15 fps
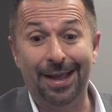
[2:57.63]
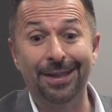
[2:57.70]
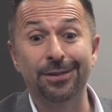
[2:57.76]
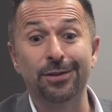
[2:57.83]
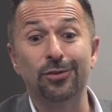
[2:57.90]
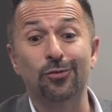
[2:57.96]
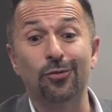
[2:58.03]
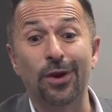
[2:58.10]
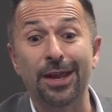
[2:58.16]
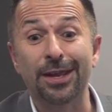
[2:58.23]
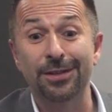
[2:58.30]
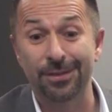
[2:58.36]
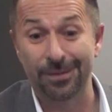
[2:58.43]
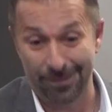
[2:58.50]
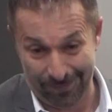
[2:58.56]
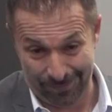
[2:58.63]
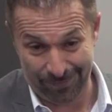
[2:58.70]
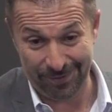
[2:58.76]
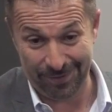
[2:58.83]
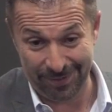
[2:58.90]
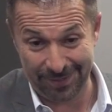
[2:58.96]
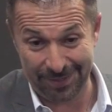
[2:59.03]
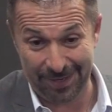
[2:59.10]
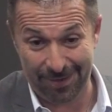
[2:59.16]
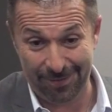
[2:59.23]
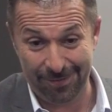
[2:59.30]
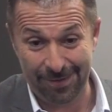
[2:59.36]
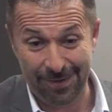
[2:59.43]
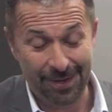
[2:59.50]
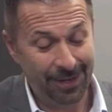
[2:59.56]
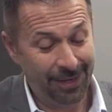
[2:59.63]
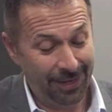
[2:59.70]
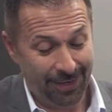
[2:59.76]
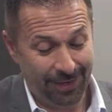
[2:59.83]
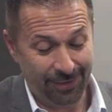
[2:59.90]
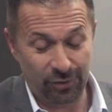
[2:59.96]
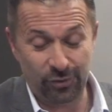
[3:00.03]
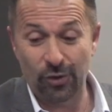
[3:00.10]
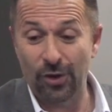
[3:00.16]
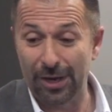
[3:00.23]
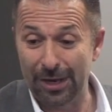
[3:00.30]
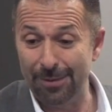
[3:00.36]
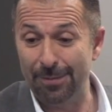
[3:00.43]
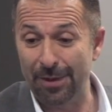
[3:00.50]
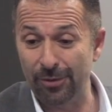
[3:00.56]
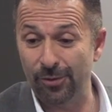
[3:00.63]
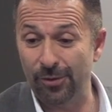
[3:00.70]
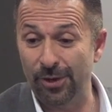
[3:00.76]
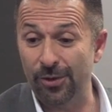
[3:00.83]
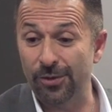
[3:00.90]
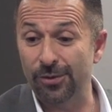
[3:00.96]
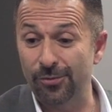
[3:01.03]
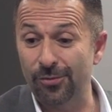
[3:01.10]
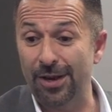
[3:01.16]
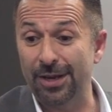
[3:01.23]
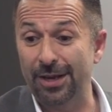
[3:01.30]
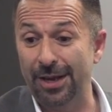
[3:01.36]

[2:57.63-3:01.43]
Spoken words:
under-trained for this stuff. Certainly in mental health and drug